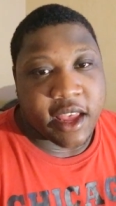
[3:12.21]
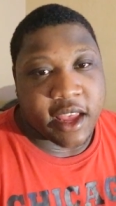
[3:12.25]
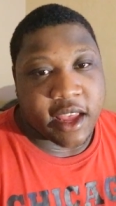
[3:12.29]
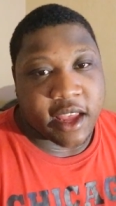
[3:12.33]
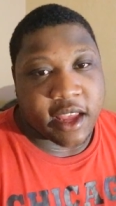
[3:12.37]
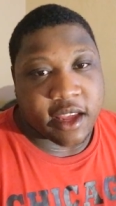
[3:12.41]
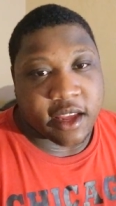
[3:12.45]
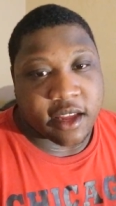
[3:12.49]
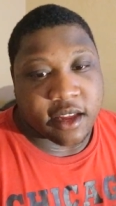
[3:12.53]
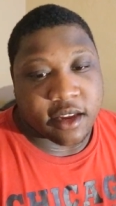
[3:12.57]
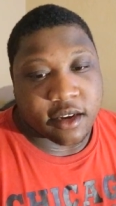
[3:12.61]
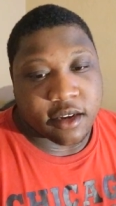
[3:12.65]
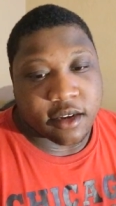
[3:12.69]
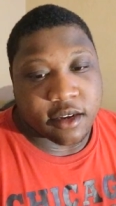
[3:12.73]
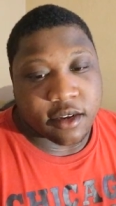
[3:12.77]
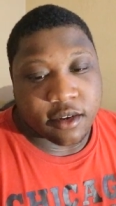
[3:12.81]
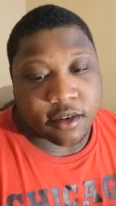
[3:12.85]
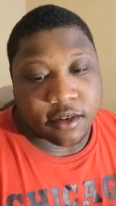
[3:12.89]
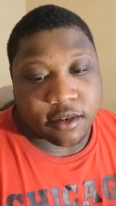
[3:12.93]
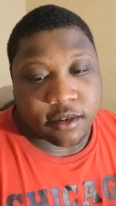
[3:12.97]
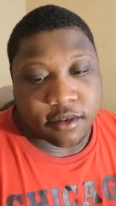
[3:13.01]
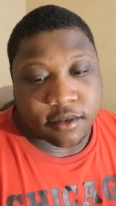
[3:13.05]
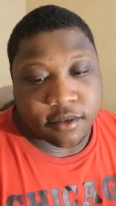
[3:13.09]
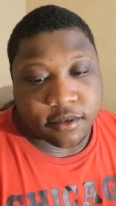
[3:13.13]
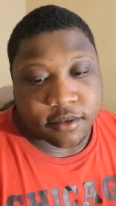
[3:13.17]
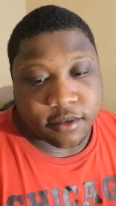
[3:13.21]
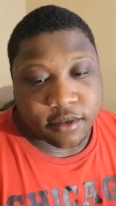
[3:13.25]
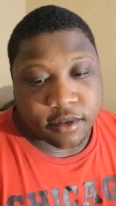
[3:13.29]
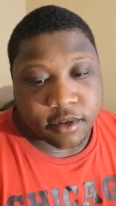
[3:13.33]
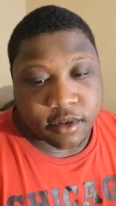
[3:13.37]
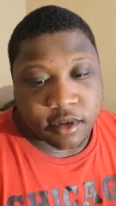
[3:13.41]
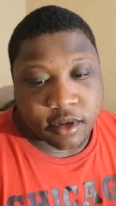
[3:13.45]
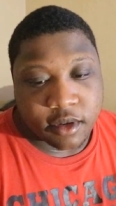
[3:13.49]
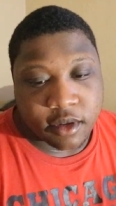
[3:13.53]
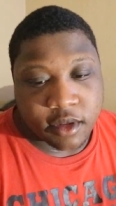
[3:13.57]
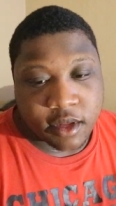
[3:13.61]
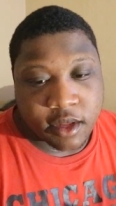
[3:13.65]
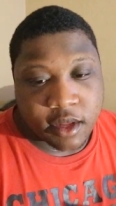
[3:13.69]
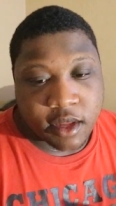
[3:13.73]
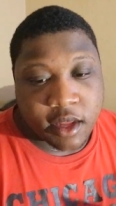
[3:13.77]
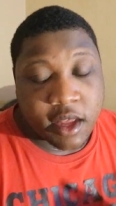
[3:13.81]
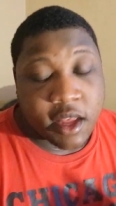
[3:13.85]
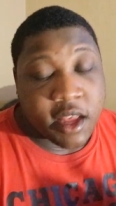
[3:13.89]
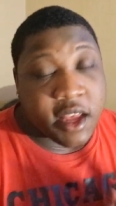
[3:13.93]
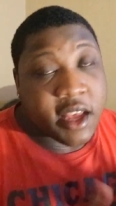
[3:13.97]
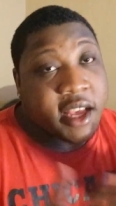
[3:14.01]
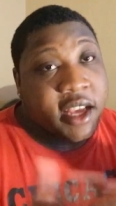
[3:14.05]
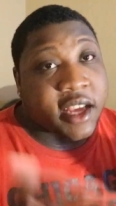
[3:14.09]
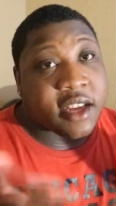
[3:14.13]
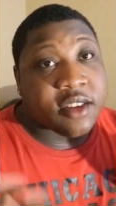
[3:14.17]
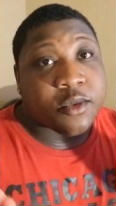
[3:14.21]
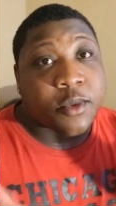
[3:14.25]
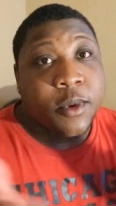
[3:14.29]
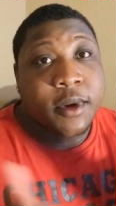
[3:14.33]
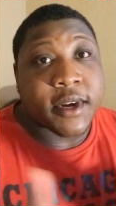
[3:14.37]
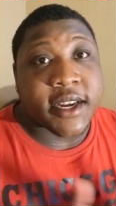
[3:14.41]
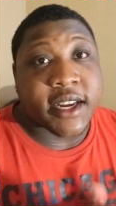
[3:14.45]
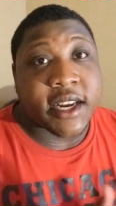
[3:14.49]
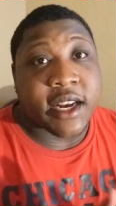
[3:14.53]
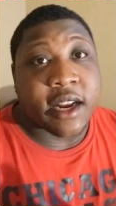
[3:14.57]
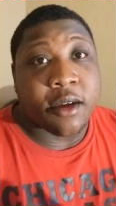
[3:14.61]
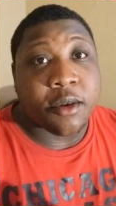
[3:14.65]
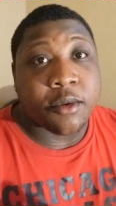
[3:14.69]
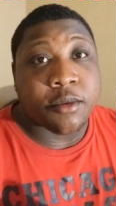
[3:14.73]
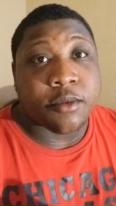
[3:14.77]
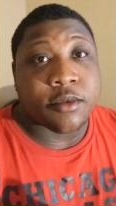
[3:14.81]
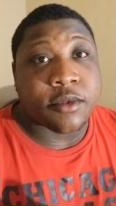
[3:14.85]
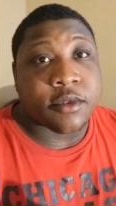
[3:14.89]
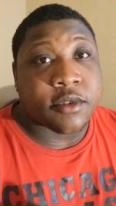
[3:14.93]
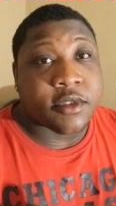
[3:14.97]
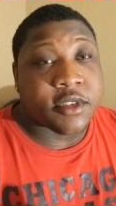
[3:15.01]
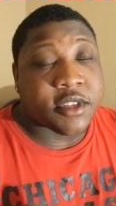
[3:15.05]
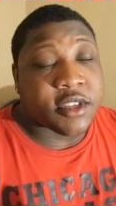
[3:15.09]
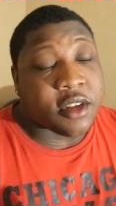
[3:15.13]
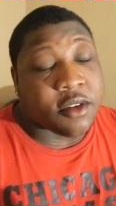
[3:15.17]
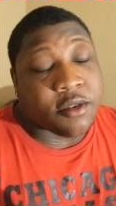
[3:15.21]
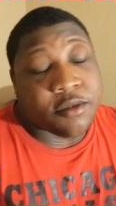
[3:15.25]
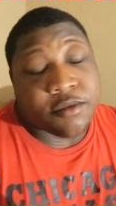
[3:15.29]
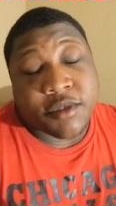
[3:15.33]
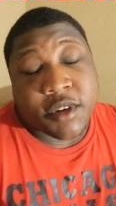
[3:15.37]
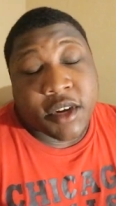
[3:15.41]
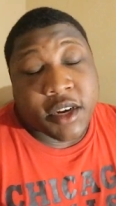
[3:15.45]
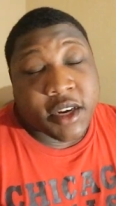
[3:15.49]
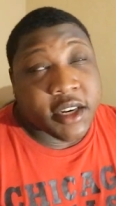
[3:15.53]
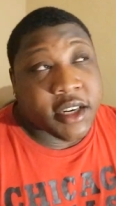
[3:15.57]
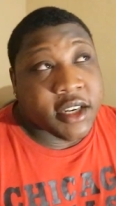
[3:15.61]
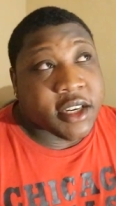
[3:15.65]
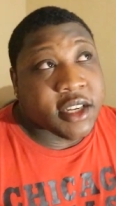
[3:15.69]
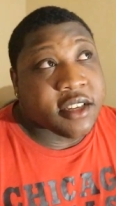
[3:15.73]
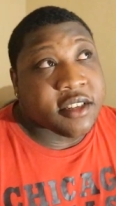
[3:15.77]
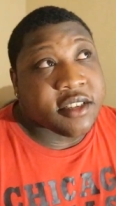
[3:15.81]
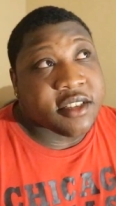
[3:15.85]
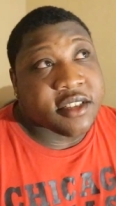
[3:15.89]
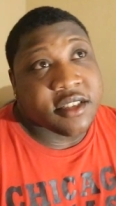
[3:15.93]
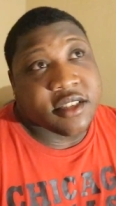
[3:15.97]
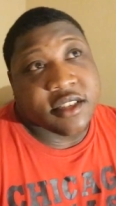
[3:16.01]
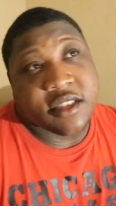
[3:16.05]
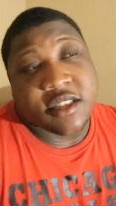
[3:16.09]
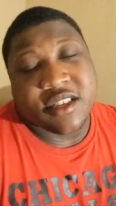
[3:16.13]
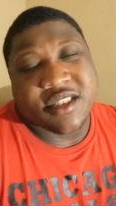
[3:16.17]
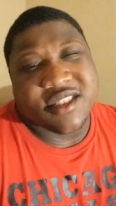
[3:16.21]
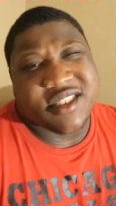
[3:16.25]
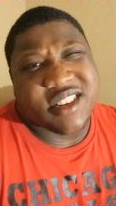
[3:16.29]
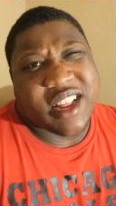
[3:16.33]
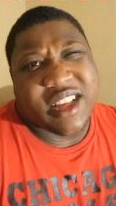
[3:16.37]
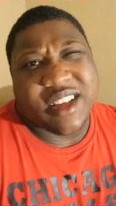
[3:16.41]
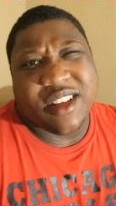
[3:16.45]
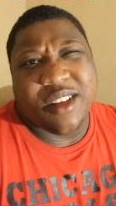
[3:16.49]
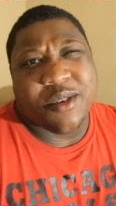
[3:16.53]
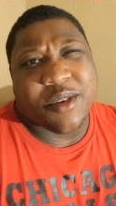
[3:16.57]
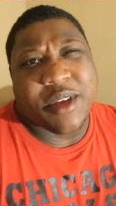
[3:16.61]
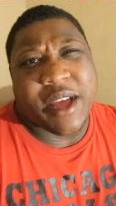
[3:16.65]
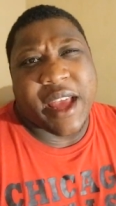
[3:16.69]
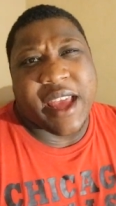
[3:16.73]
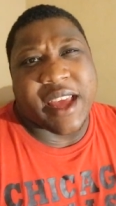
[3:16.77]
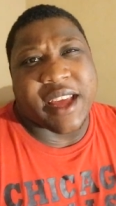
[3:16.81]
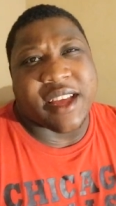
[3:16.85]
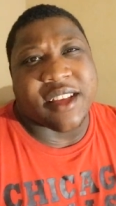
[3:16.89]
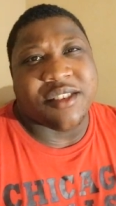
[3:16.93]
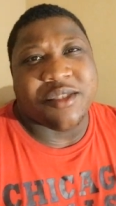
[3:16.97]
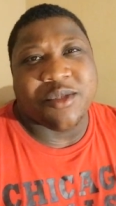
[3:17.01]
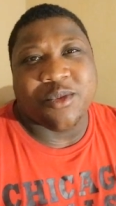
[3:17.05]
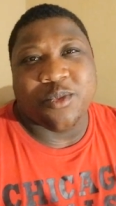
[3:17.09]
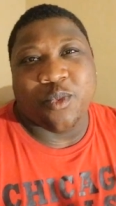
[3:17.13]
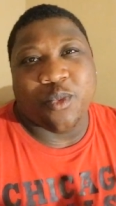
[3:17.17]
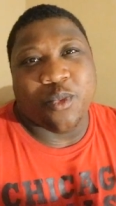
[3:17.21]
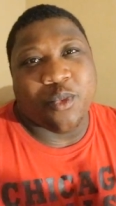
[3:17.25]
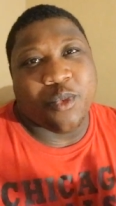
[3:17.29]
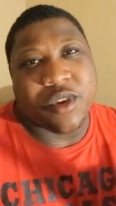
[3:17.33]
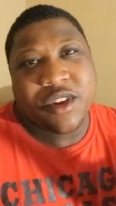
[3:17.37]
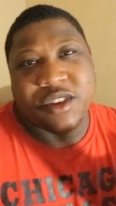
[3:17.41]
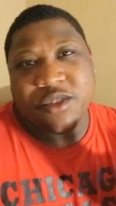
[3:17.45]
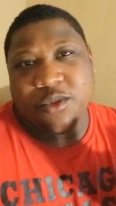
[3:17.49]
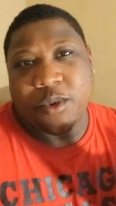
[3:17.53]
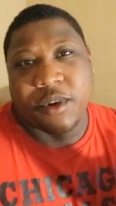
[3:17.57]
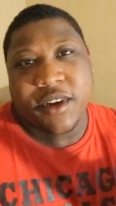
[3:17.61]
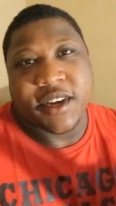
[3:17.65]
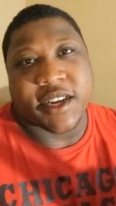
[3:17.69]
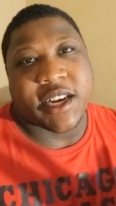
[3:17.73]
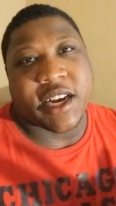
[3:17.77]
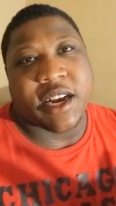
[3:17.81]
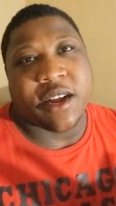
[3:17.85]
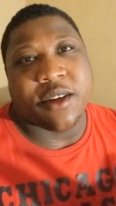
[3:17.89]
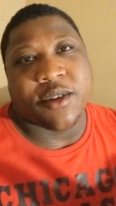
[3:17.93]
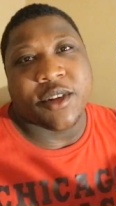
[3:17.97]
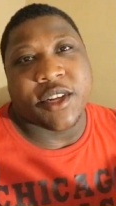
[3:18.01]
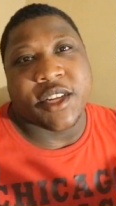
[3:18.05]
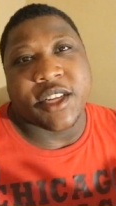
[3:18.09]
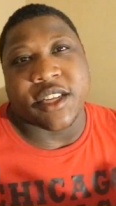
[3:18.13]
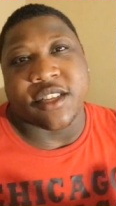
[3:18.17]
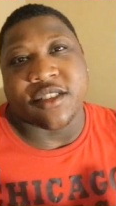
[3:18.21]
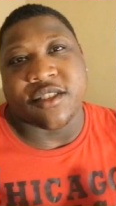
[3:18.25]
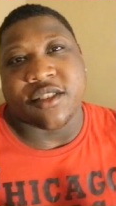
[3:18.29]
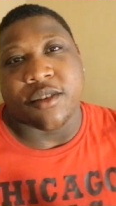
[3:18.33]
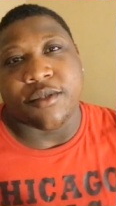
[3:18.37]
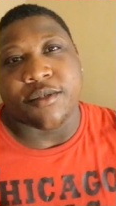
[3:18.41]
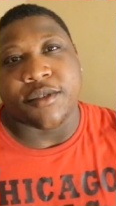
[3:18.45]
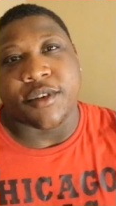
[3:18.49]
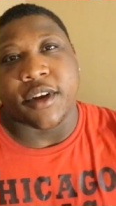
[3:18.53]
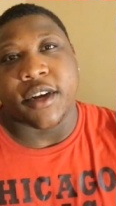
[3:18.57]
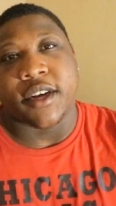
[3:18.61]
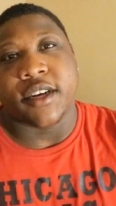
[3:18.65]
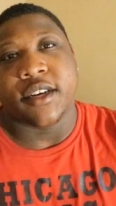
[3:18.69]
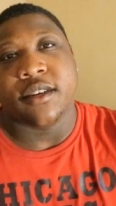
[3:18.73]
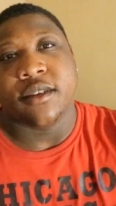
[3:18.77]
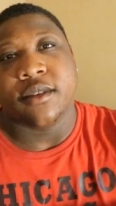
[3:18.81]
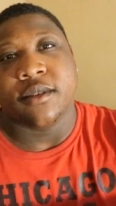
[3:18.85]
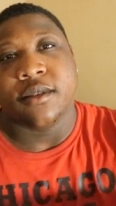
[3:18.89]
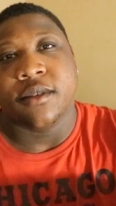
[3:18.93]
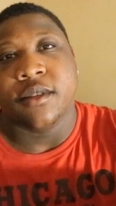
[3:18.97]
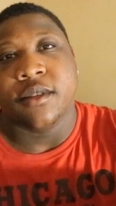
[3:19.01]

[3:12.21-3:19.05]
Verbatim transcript: And it's working out so far. It's it's like okay, it's it's working out good so far.